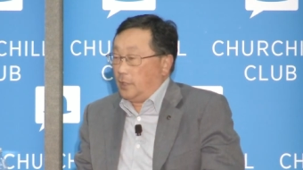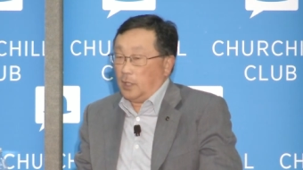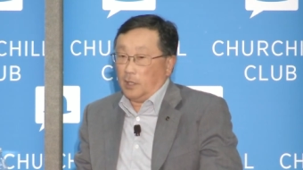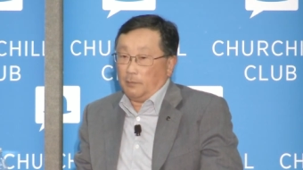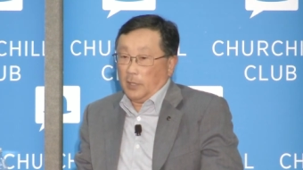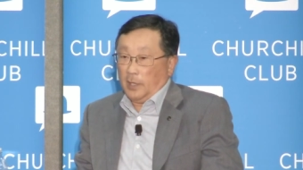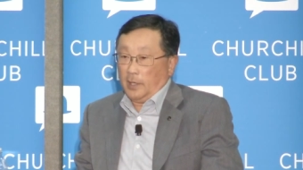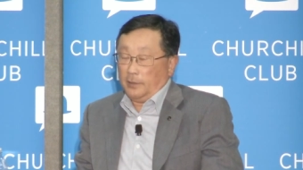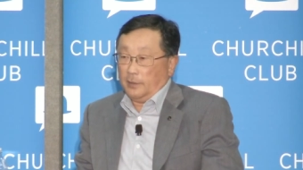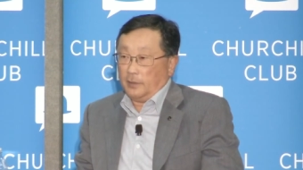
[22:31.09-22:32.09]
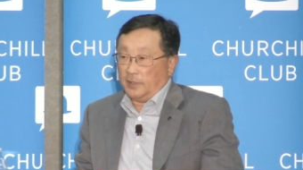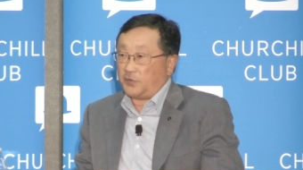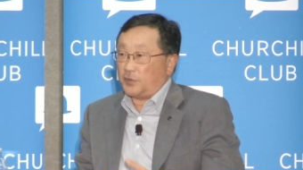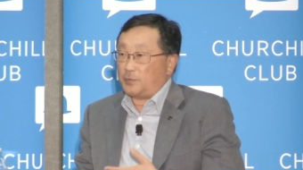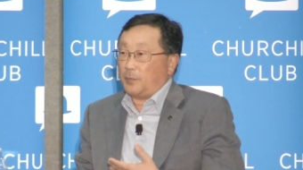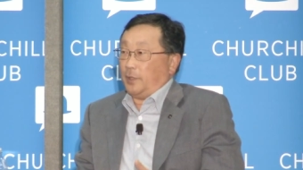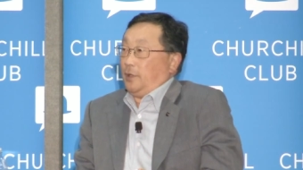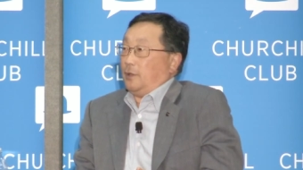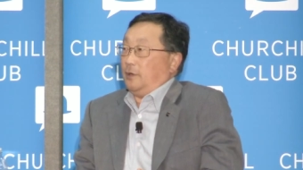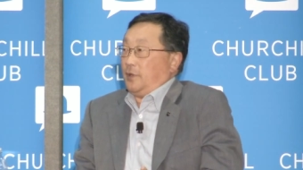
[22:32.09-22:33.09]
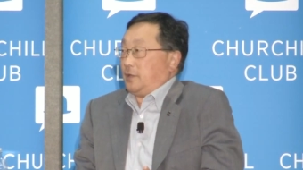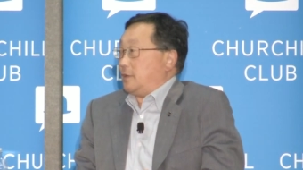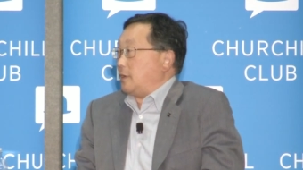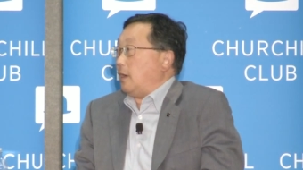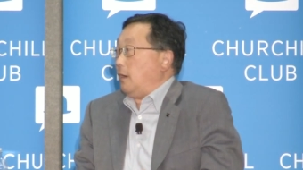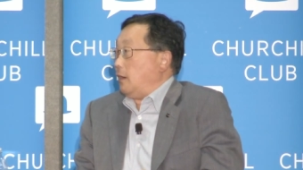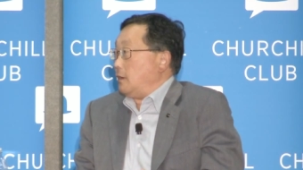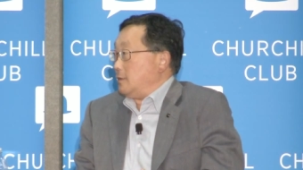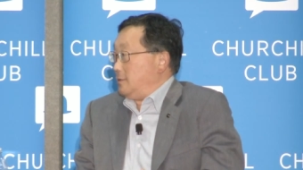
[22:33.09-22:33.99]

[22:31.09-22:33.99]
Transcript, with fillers: Uh, and this is the connected car